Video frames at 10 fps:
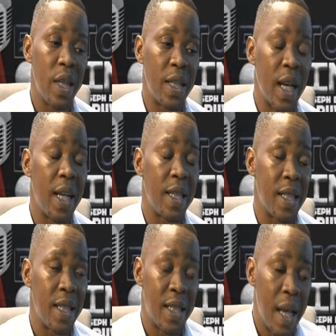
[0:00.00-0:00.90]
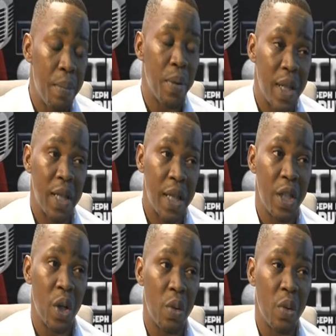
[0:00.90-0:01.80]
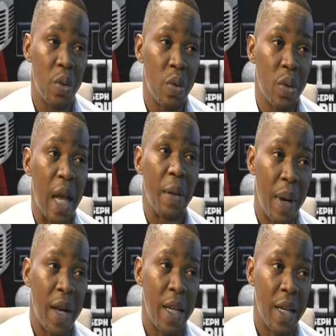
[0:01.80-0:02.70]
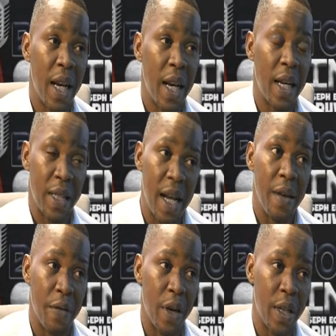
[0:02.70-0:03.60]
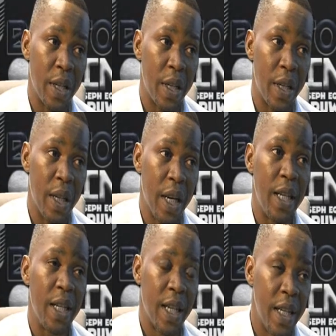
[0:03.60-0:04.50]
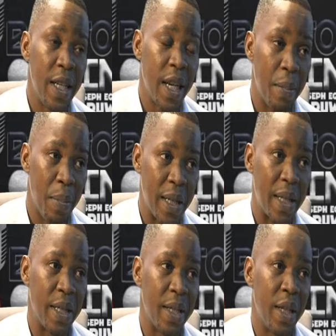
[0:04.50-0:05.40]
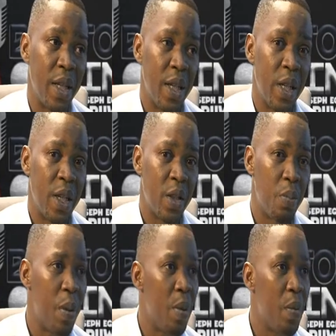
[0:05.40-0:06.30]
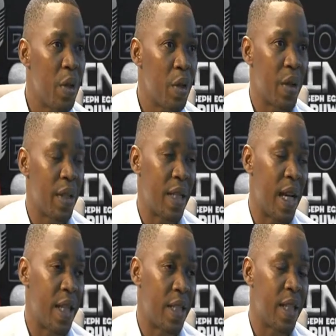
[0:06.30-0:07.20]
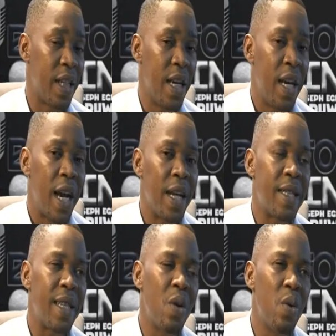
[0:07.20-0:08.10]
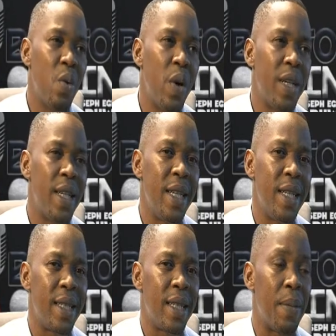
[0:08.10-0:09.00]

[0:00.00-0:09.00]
has the same presentation like malaria and typhoid in the clinical pattern. So people misunderstand it. And the second one is